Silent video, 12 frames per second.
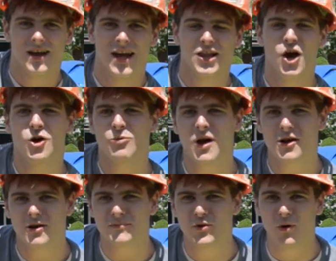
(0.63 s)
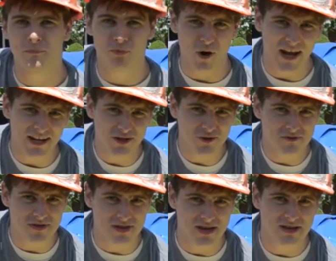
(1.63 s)
Hello and welcome to a brand new
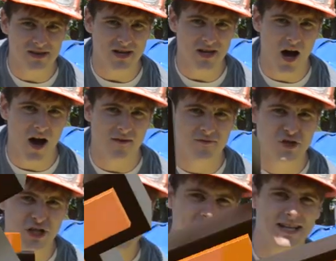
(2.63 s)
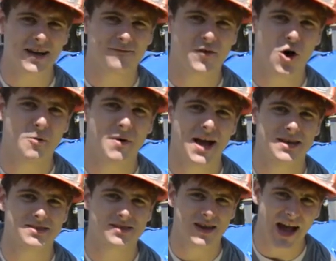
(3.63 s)
season of GTFO My
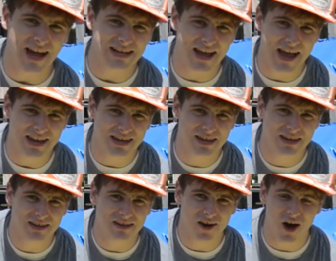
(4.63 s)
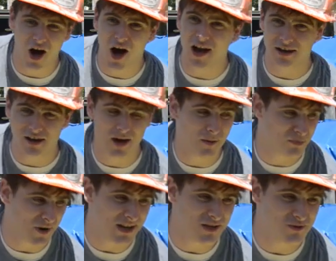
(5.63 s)
Sky Deck on a
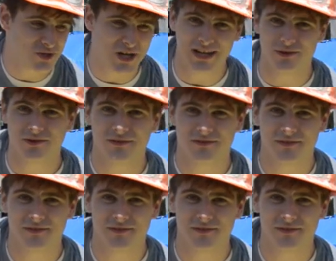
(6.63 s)
brand new channel.